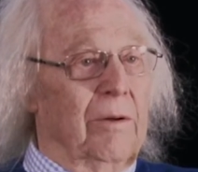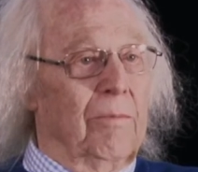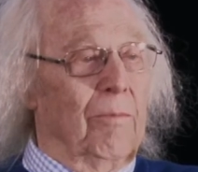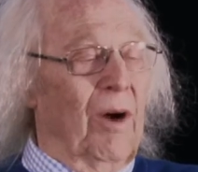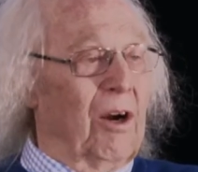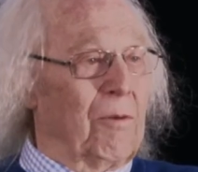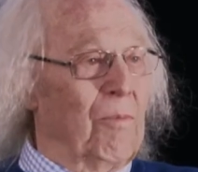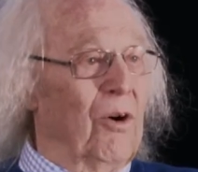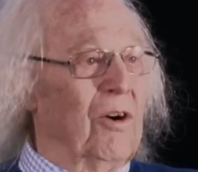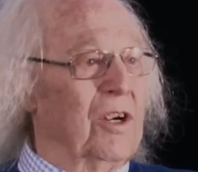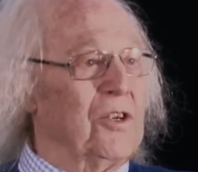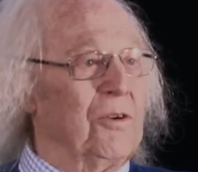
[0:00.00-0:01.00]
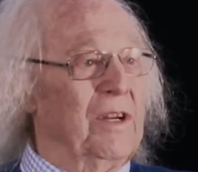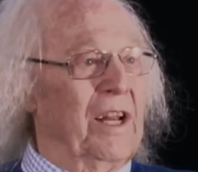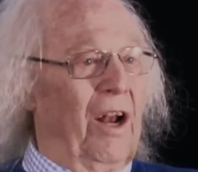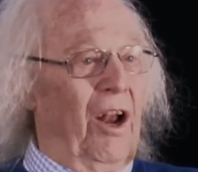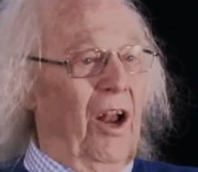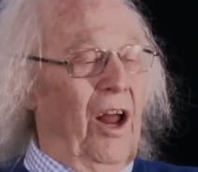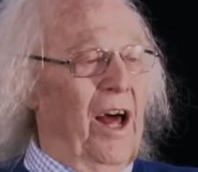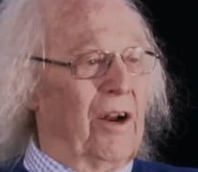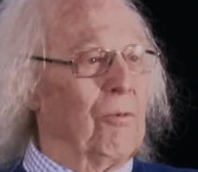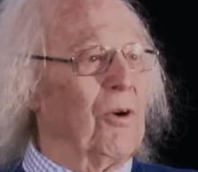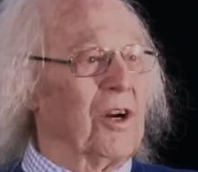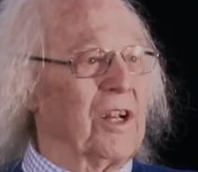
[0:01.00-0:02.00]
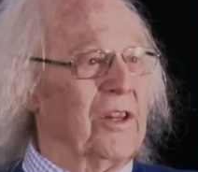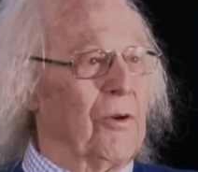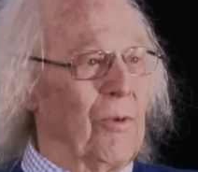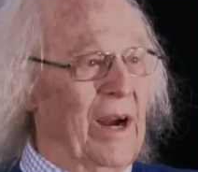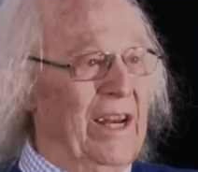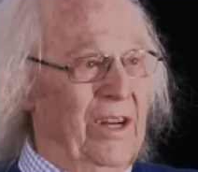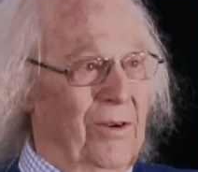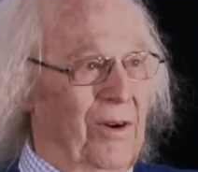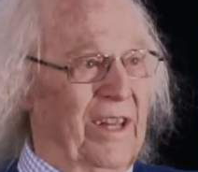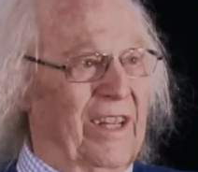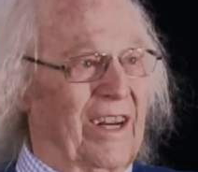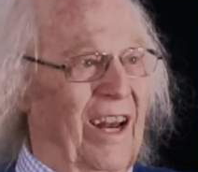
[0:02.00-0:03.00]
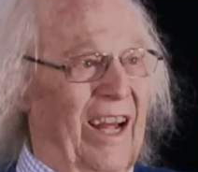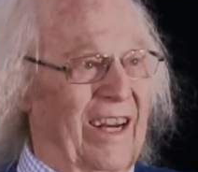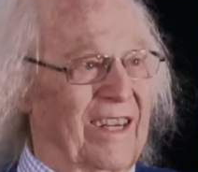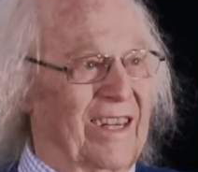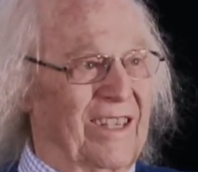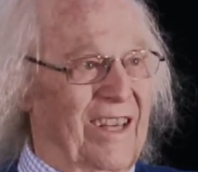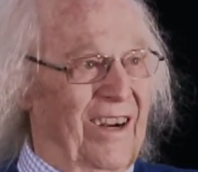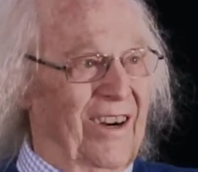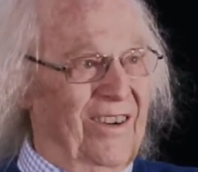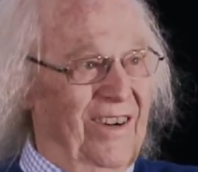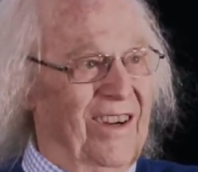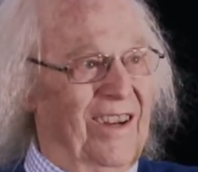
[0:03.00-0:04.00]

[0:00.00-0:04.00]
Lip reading: Mark Morris, who did a lot of work in the radio on the Galactic Center.